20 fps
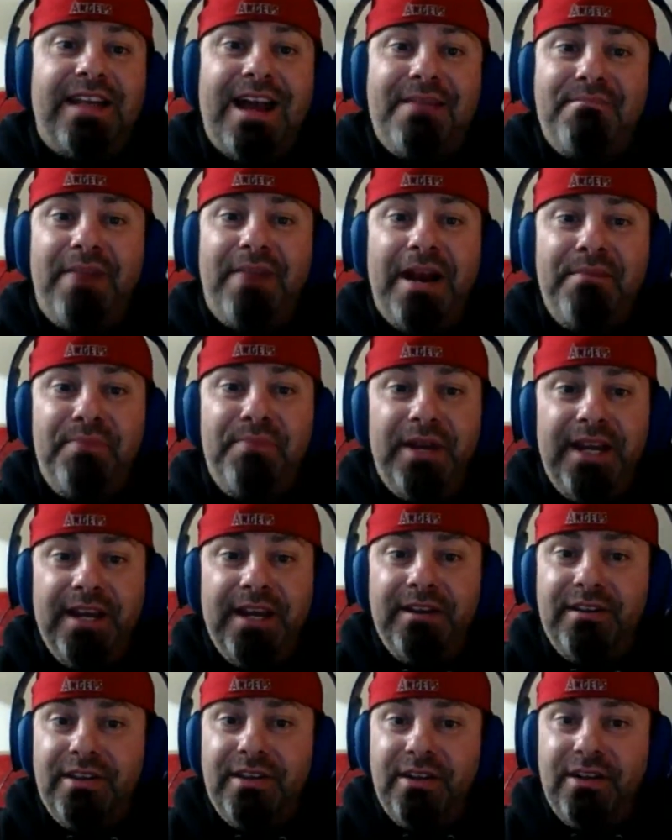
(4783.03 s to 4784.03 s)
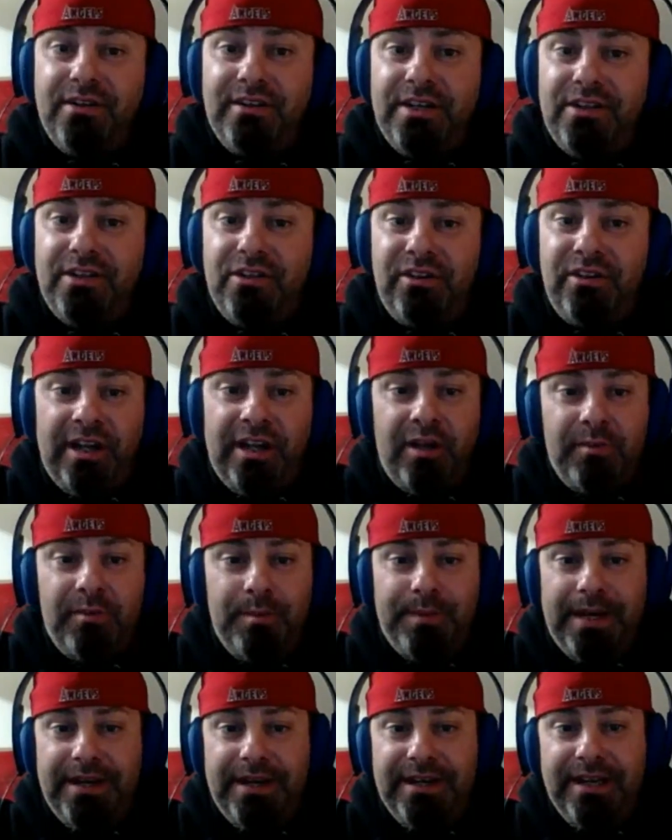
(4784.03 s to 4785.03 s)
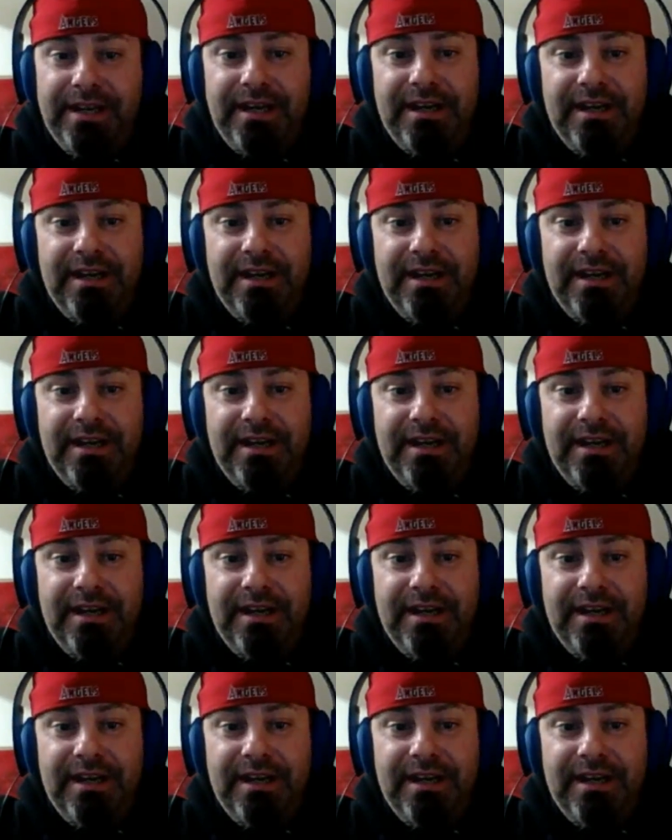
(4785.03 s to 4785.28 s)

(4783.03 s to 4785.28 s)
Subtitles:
that might be it, dude. Did you tell them about it?